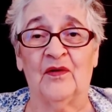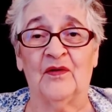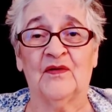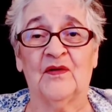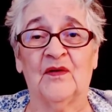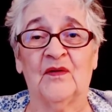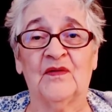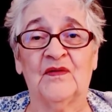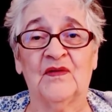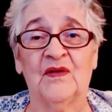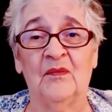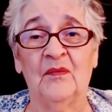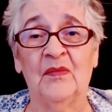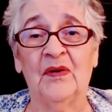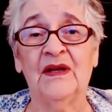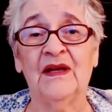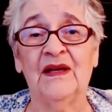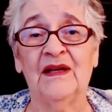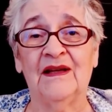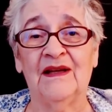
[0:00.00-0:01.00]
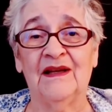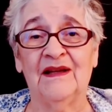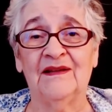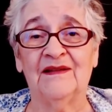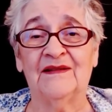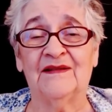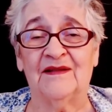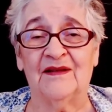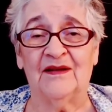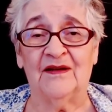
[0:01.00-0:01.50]
So somebody
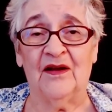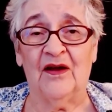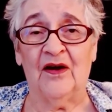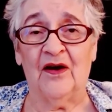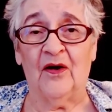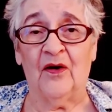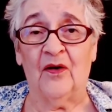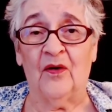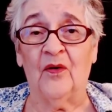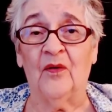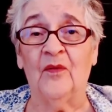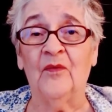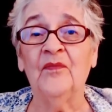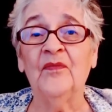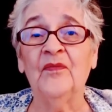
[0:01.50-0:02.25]
needs to know